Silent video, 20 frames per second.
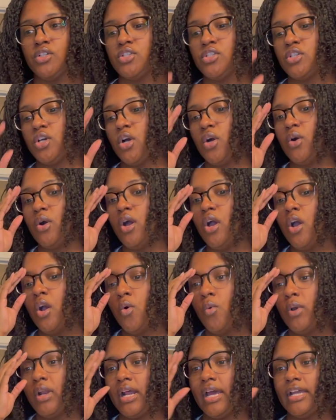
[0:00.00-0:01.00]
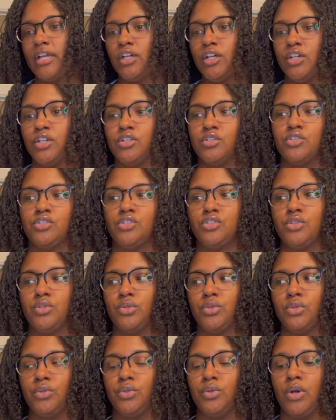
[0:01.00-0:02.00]
So when I go
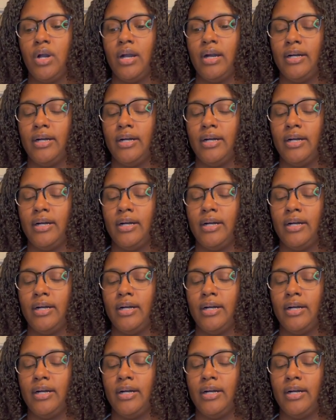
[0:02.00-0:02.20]
to